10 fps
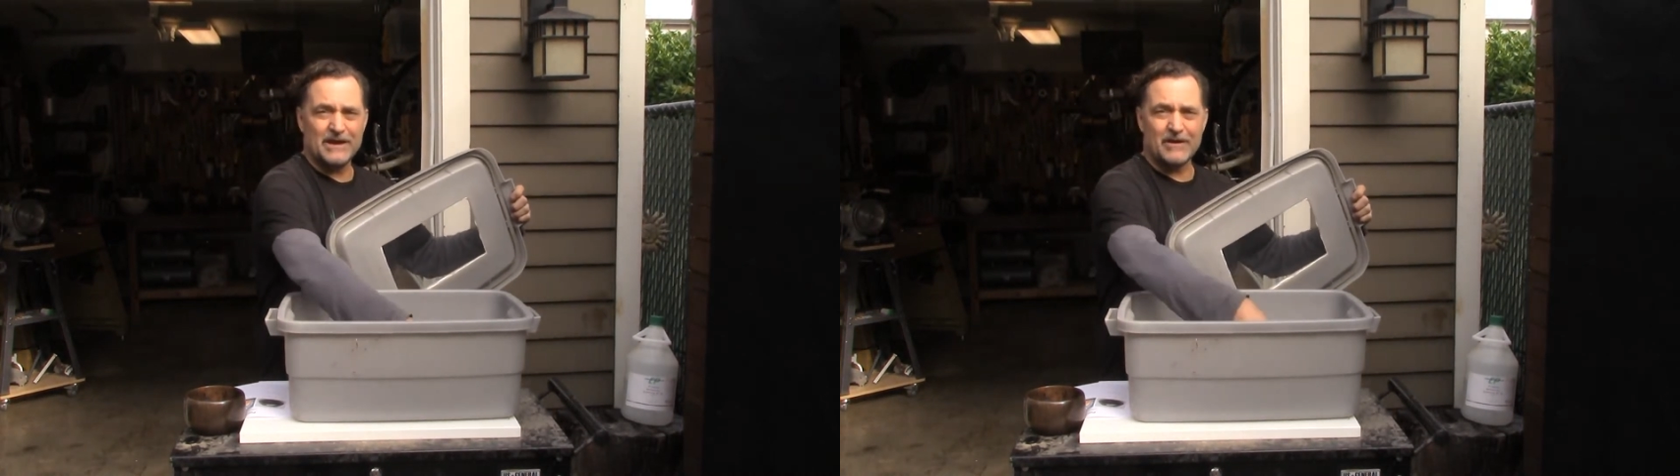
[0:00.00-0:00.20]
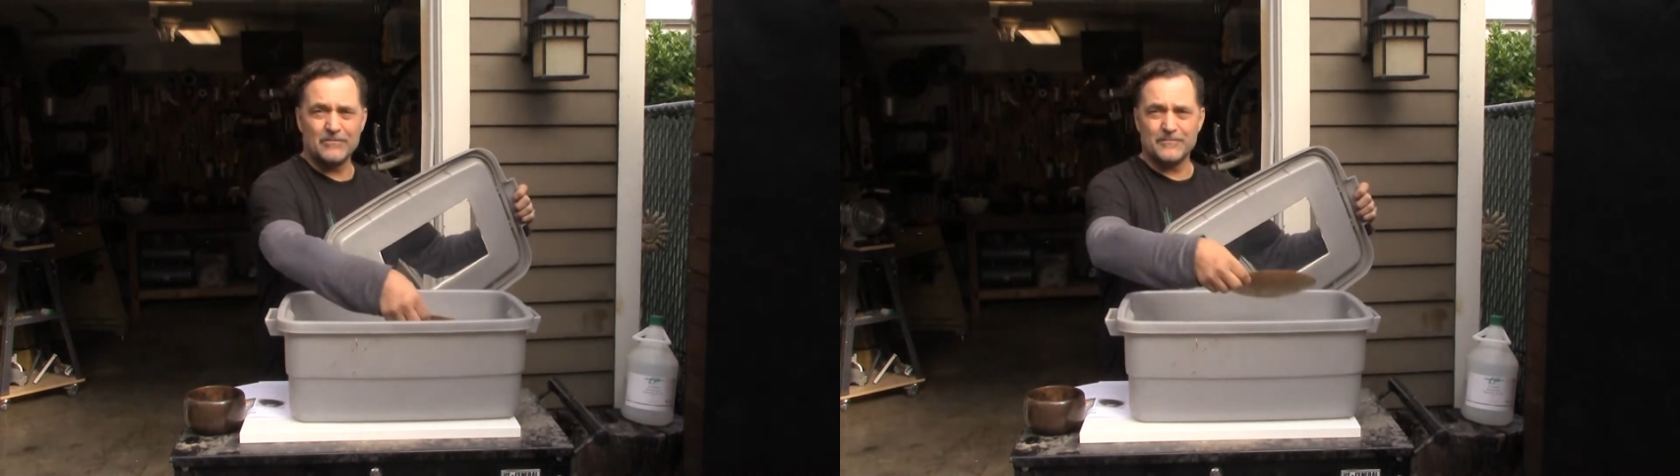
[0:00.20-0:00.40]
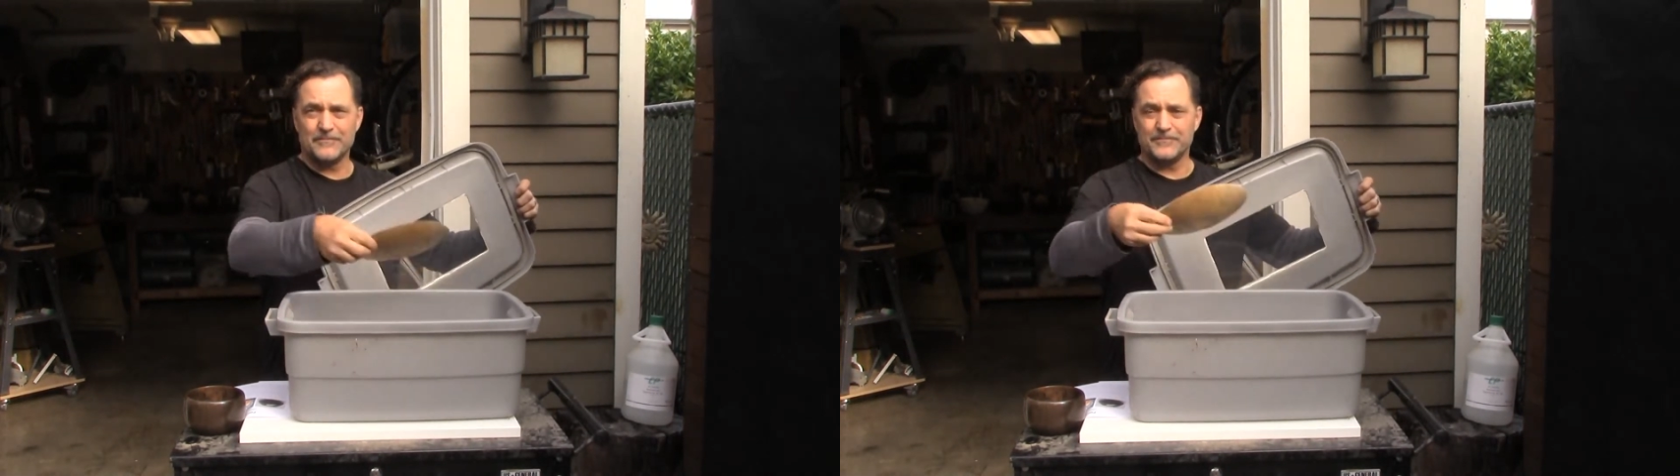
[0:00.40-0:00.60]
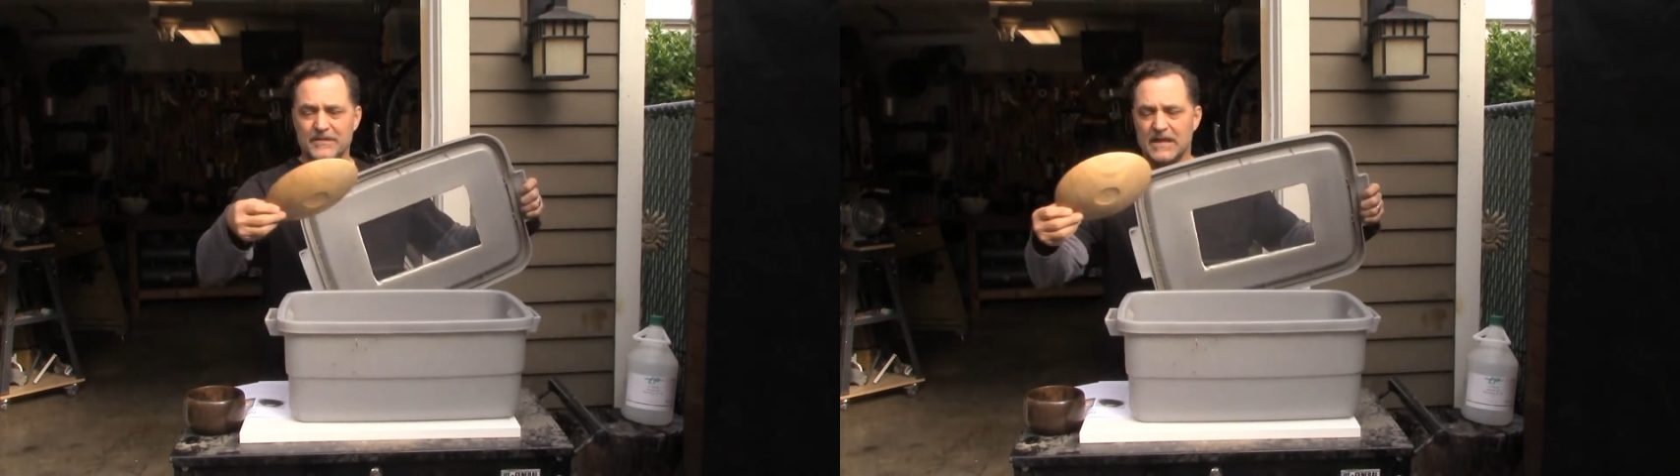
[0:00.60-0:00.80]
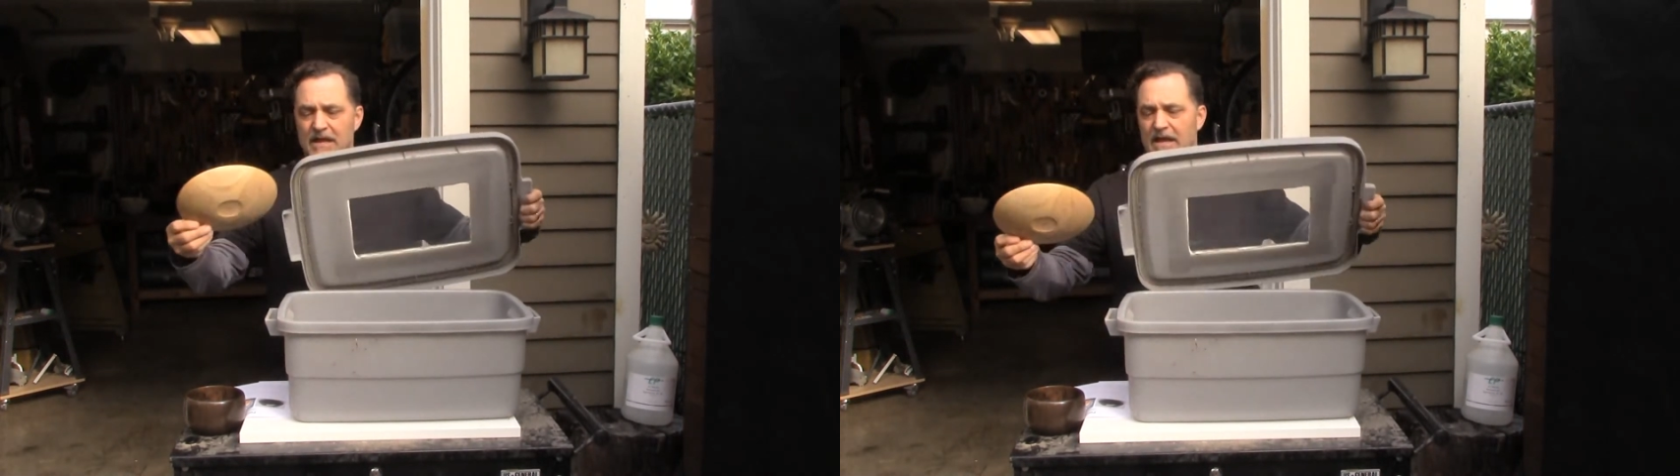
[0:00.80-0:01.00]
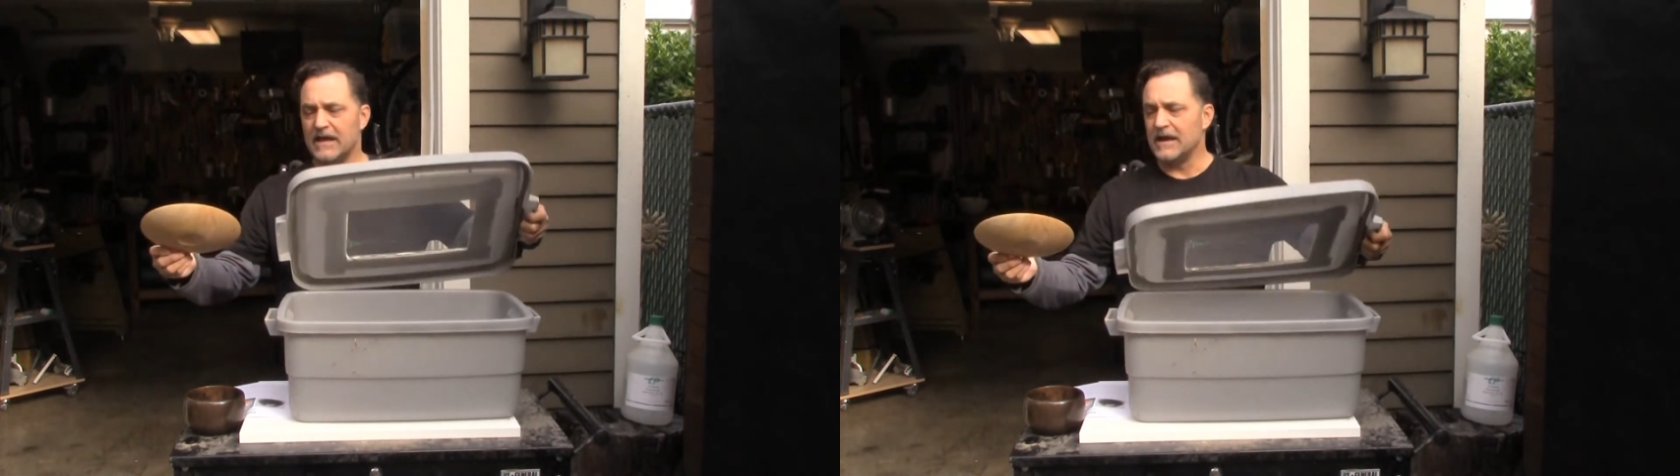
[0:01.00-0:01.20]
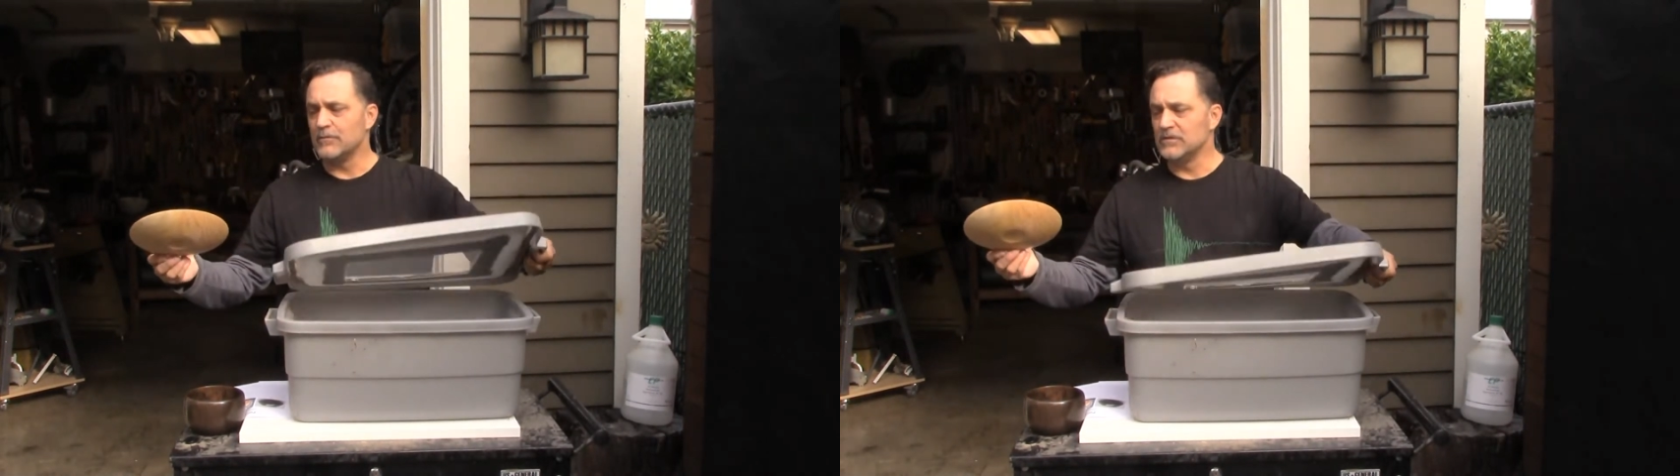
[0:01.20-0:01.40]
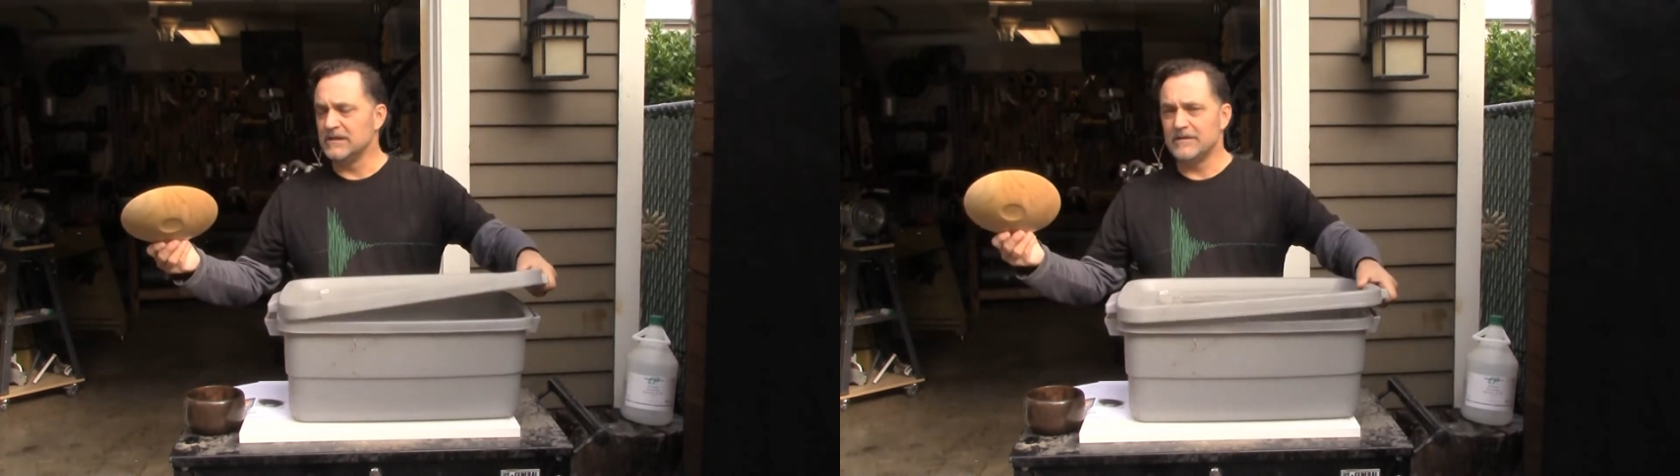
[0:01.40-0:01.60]
out, and I
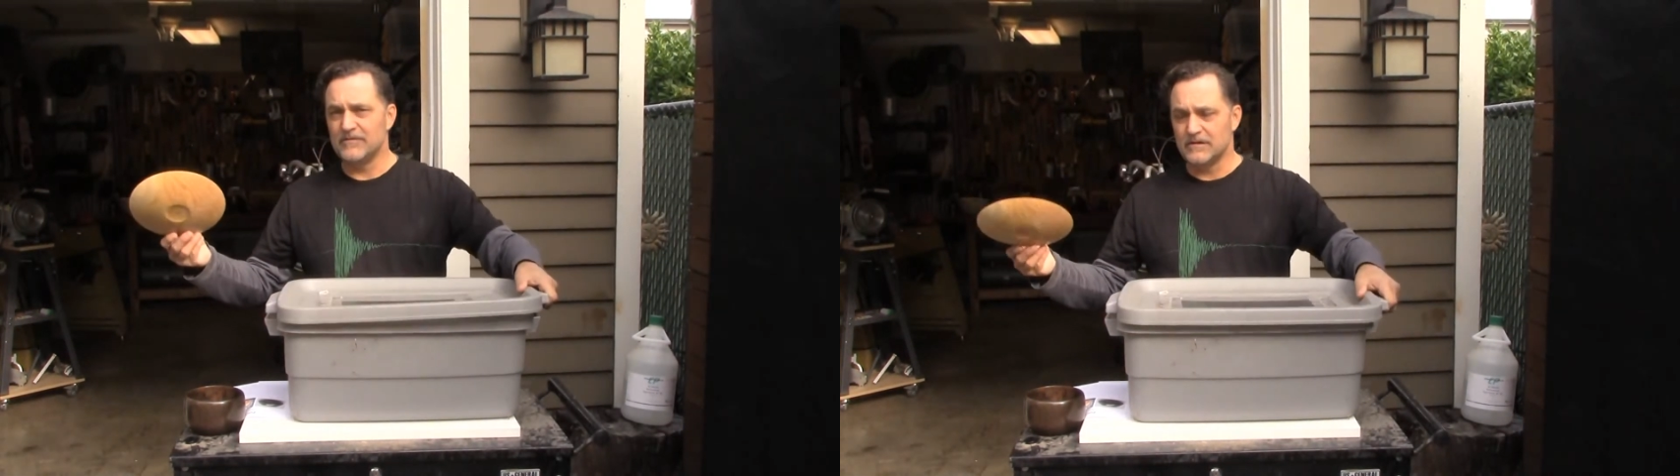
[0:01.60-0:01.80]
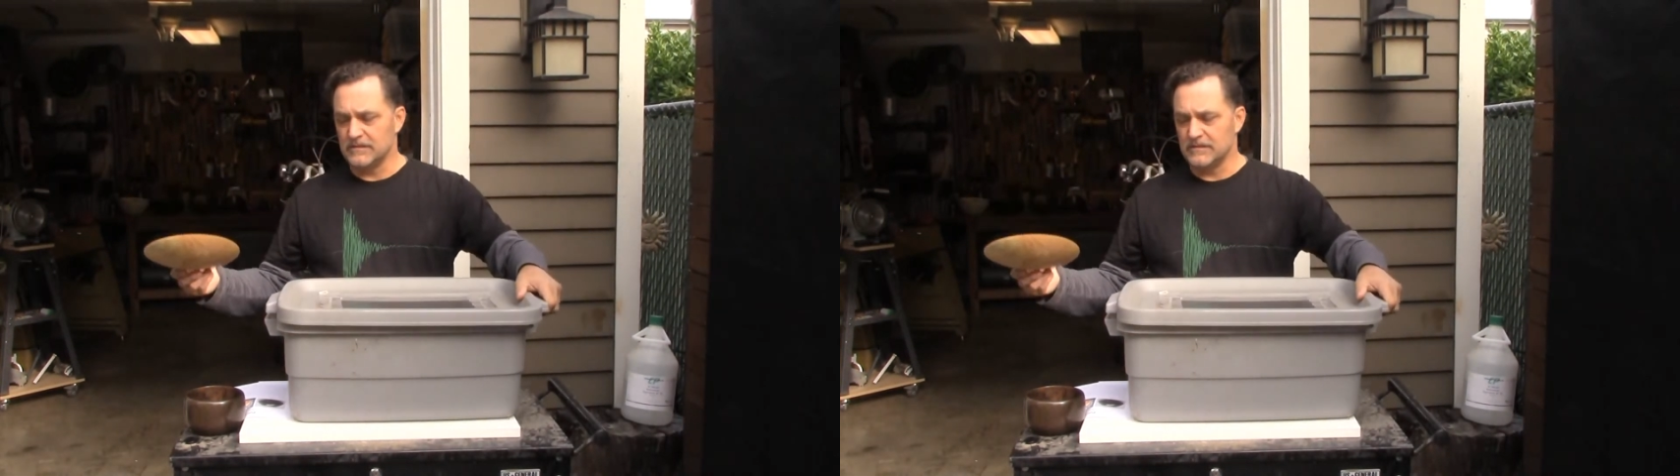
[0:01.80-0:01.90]
will leave,